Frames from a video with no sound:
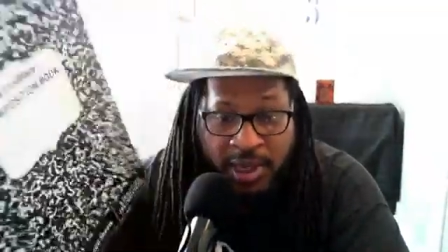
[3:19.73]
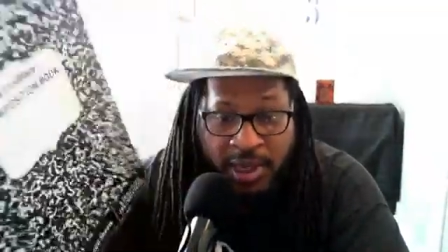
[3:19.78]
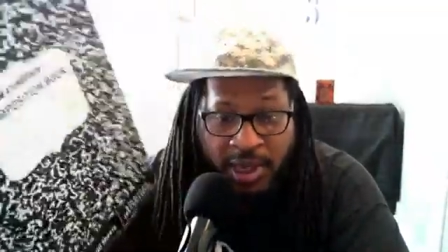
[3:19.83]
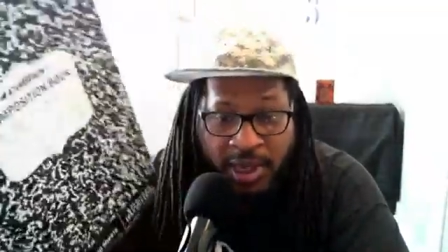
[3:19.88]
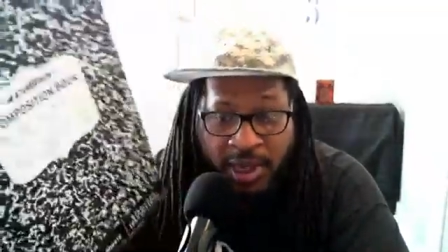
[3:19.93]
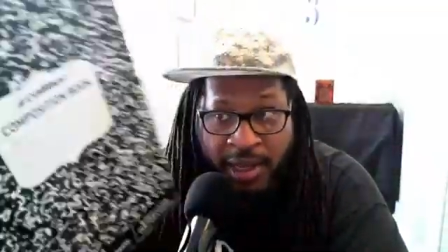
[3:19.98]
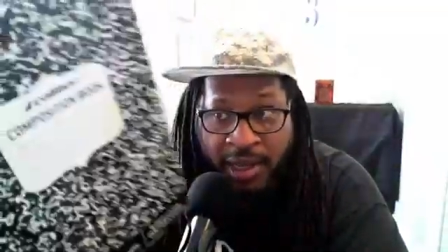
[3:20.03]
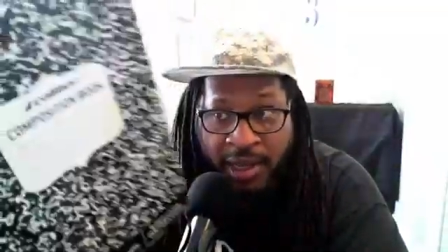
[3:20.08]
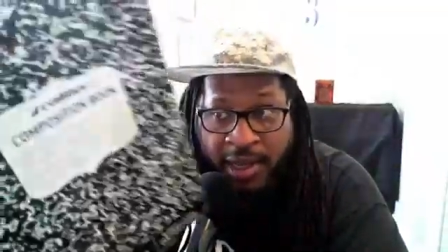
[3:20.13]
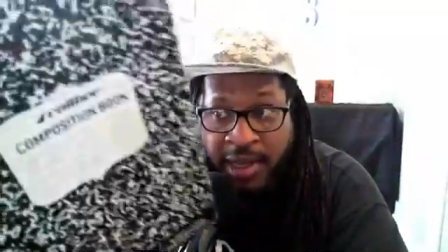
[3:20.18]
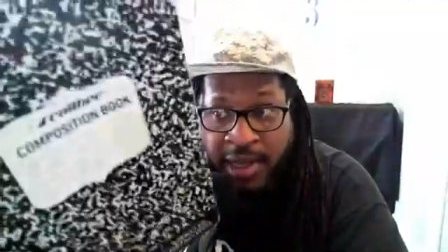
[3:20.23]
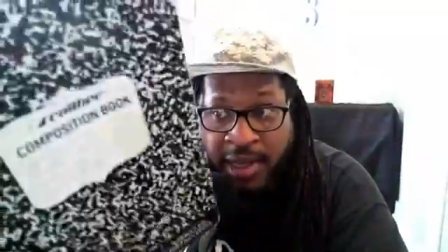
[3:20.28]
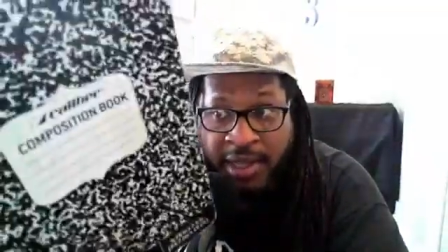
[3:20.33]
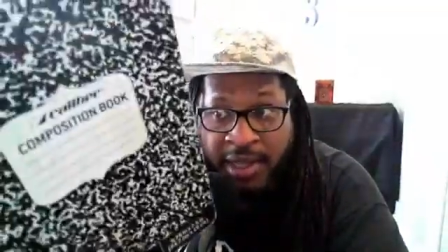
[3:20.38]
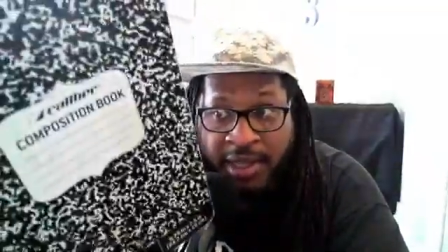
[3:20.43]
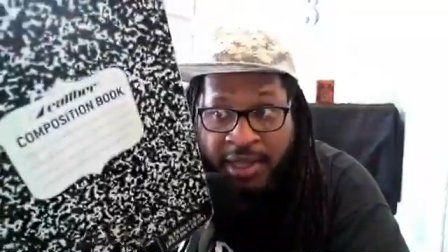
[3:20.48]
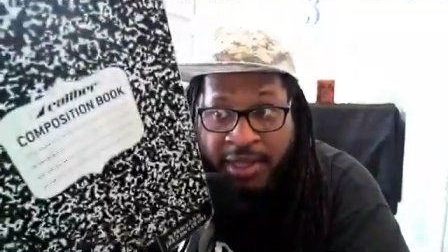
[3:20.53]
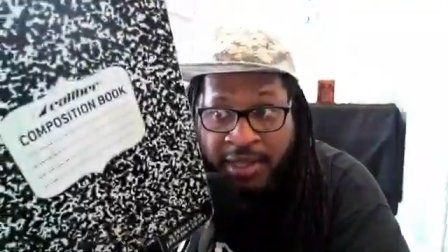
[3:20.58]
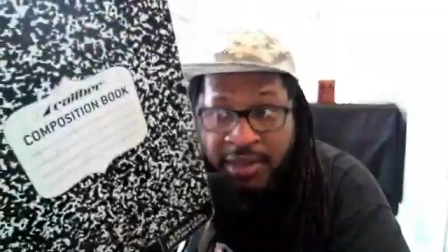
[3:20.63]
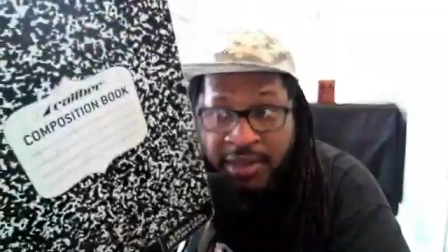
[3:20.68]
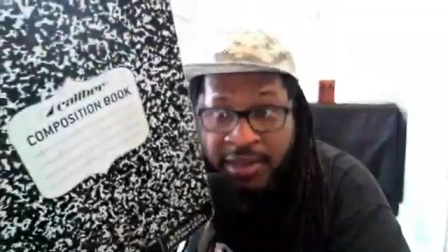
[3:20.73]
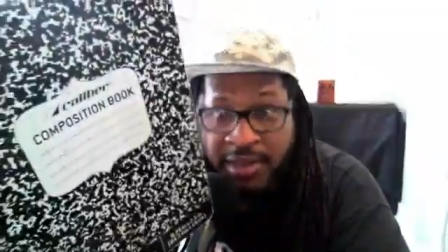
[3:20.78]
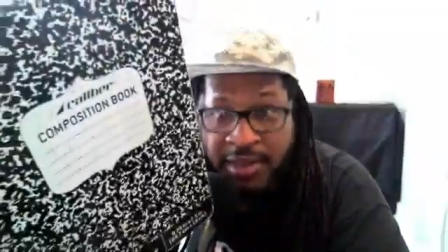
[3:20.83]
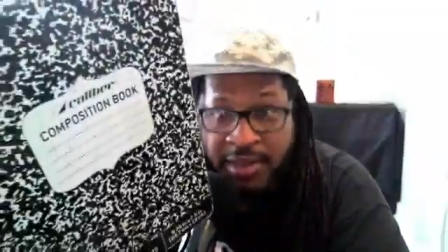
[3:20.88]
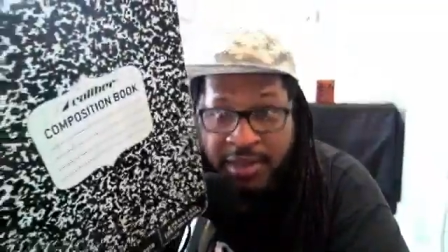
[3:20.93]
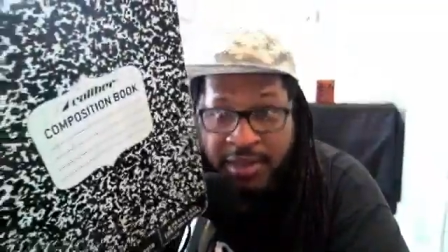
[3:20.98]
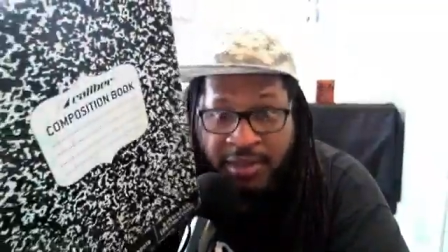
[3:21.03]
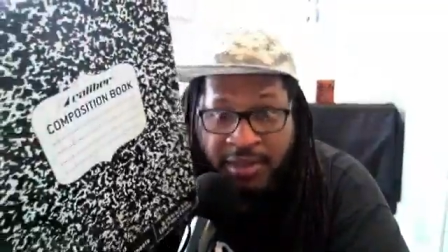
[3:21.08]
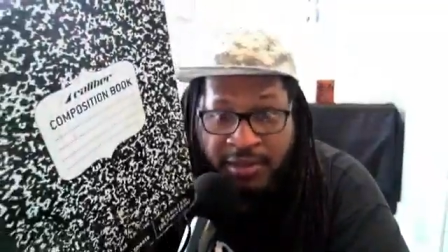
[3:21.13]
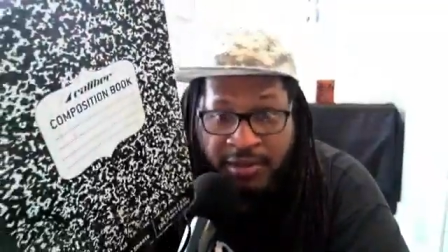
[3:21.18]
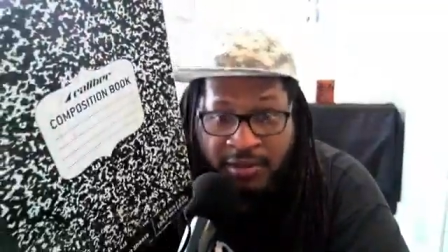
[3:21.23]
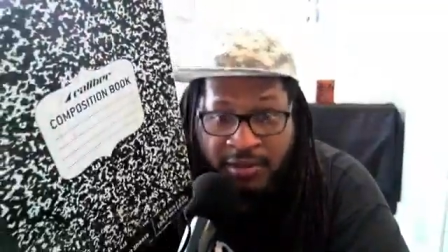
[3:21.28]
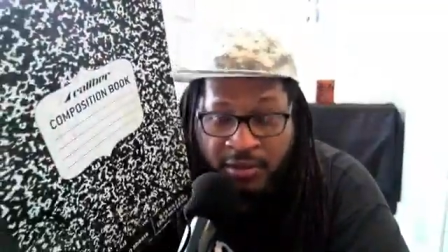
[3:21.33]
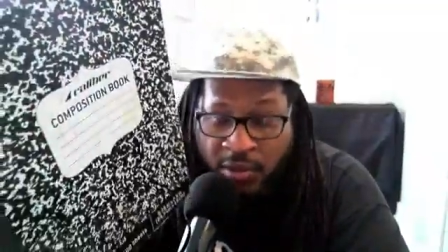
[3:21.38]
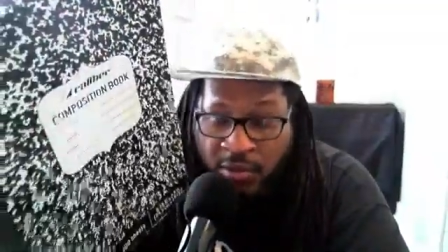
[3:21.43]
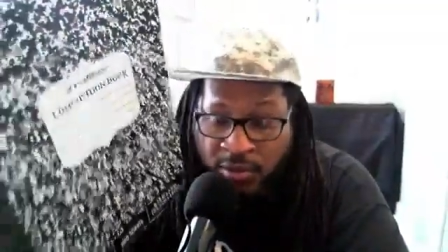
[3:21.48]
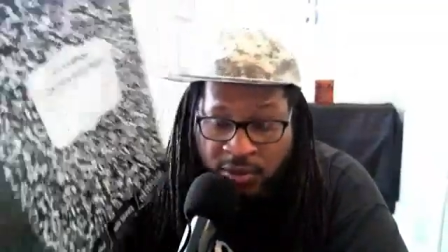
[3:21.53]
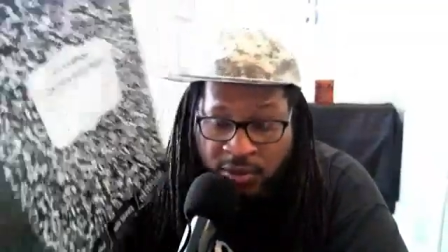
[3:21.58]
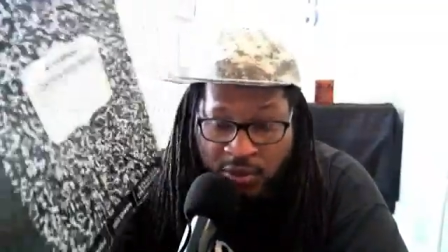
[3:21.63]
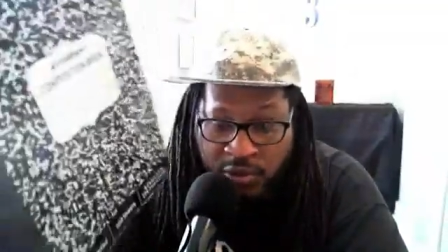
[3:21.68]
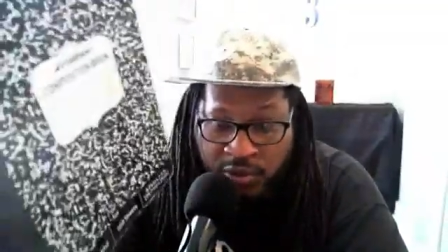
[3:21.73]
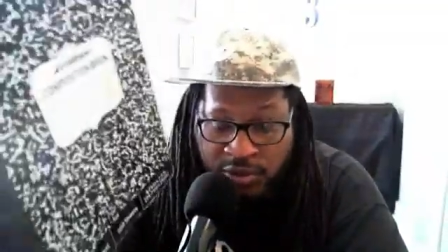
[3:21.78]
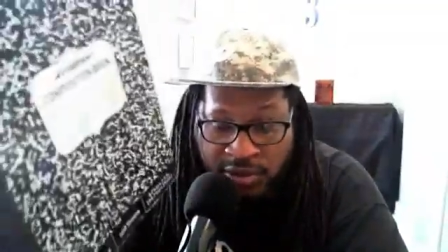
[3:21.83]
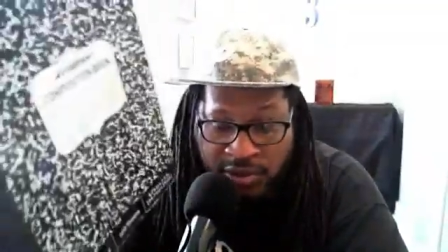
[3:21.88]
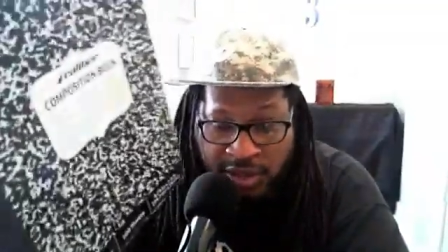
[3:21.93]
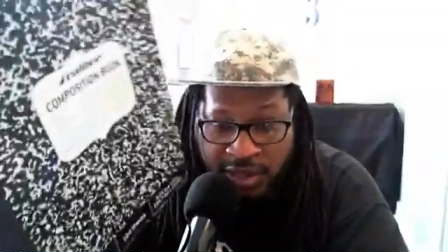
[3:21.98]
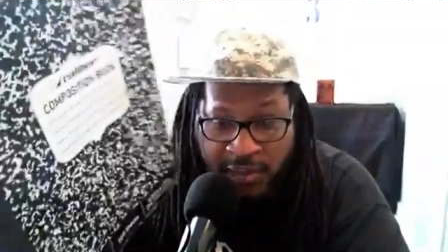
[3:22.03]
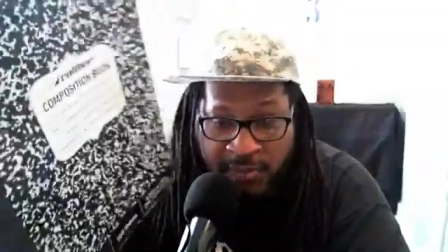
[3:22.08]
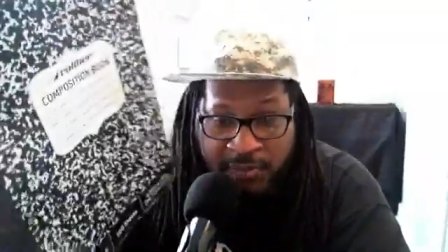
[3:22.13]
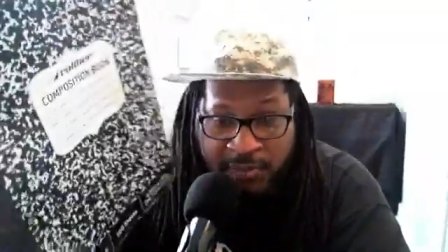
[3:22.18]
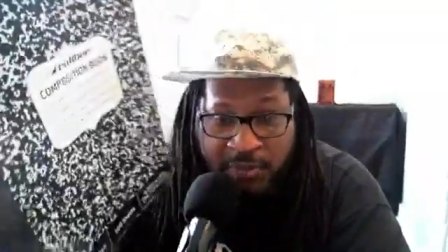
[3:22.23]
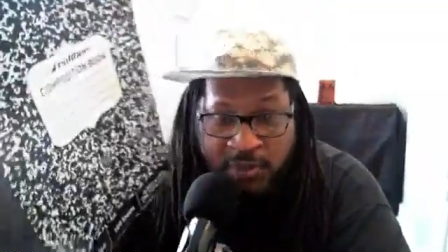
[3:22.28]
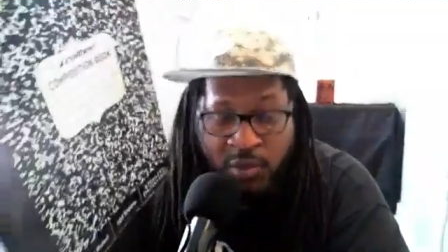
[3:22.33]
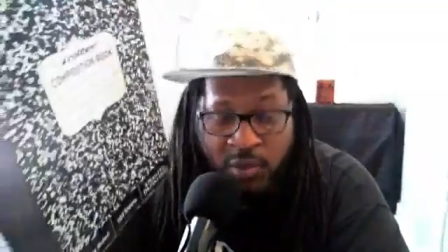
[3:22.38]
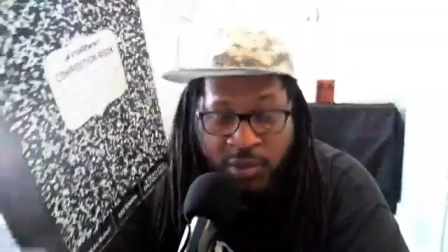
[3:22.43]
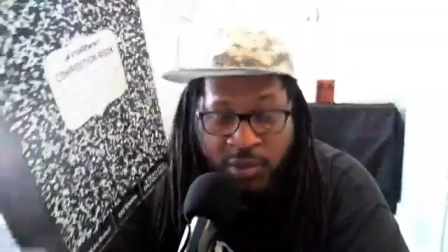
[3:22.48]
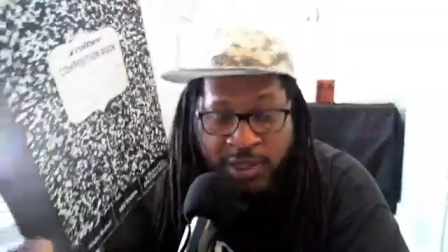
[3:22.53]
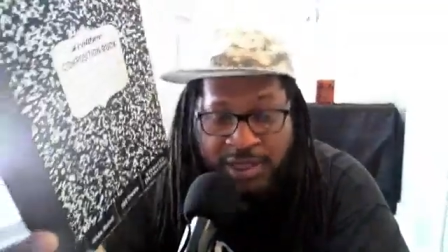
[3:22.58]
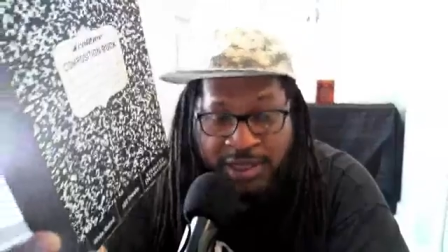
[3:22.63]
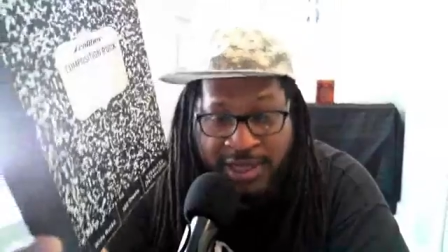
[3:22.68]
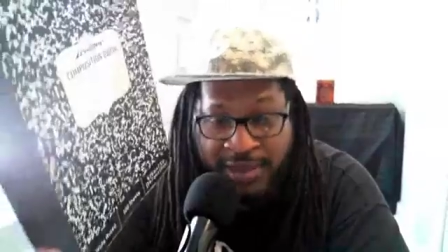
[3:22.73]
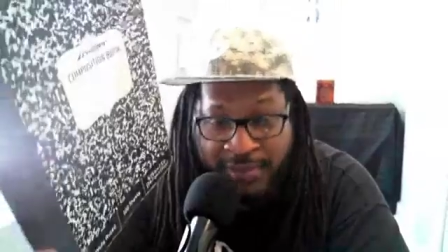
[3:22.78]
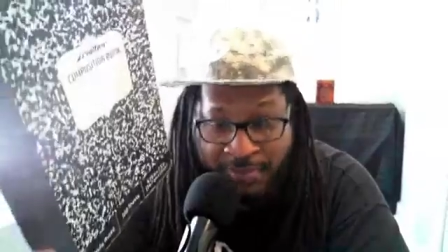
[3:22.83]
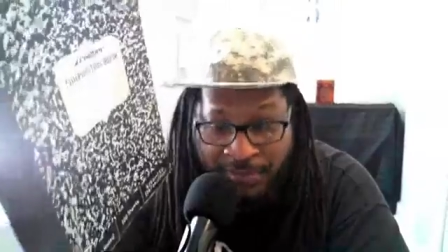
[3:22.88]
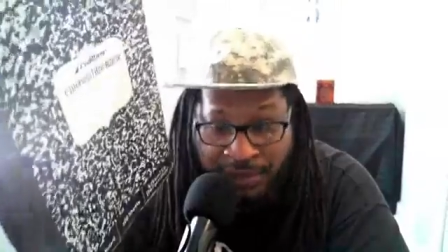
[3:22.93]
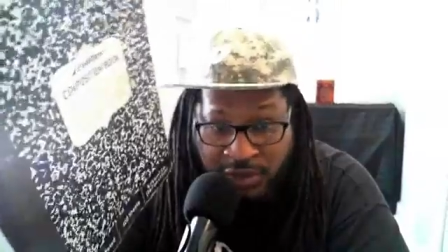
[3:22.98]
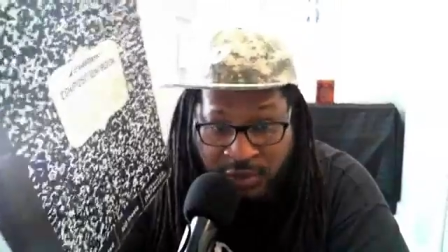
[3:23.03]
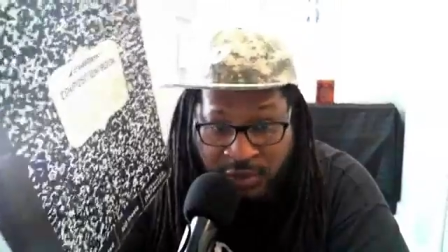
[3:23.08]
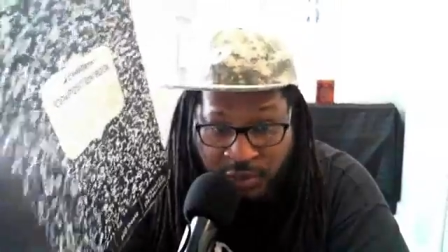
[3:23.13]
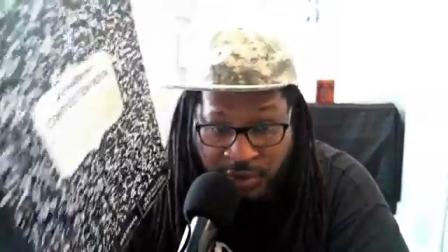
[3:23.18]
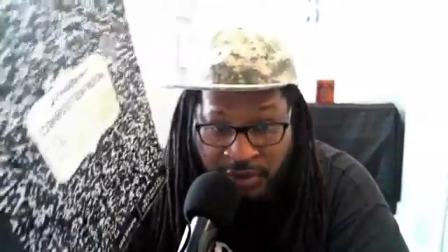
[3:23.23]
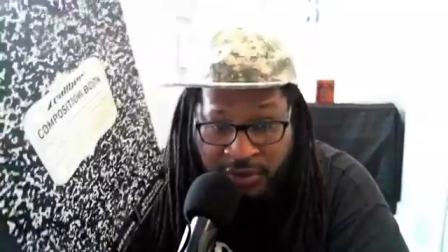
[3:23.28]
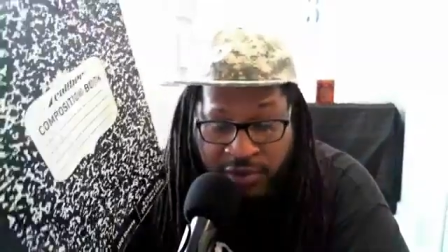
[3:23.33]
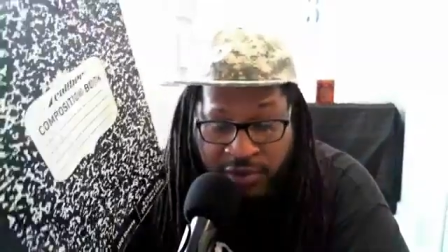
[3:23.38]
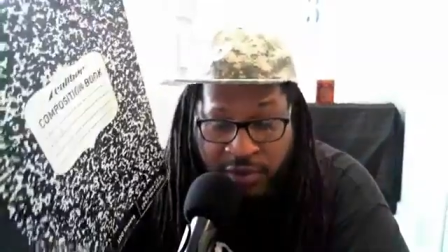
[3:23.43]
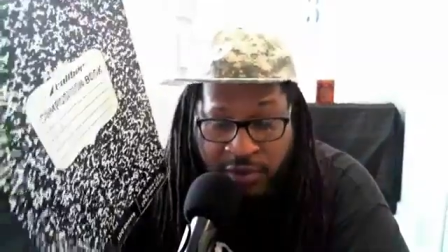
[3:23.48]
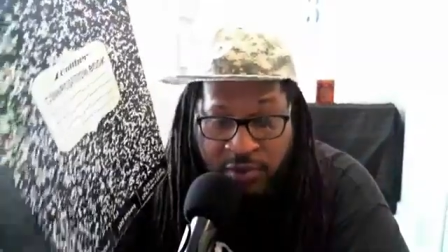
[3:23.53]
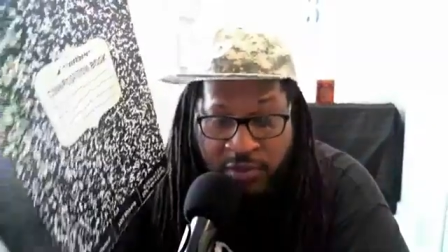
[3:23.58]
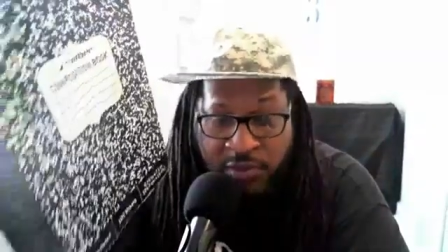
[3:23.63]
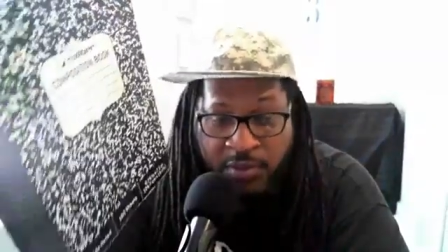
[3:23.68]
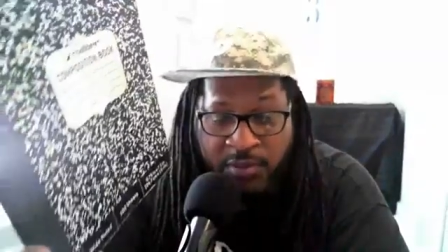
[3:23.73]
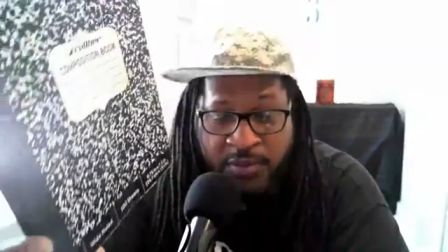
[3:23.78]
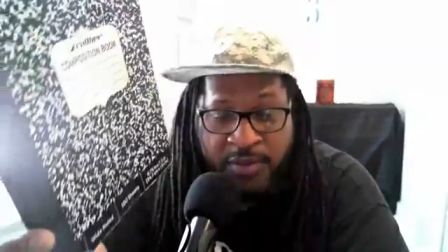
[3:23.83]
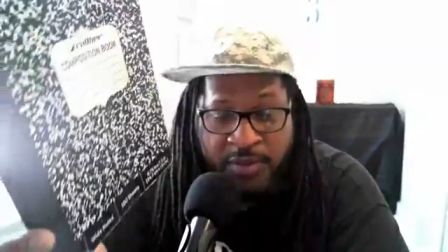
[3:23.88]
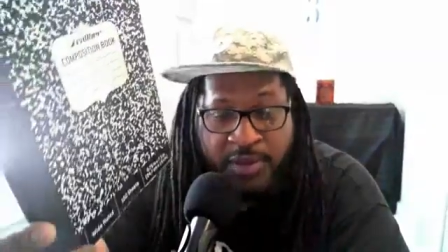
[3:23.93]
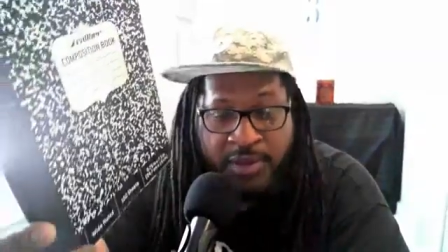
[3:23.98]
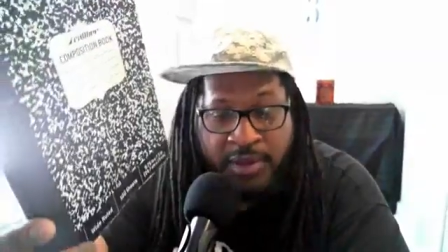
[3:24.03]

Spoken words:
You don't lose them. You want to keep this with you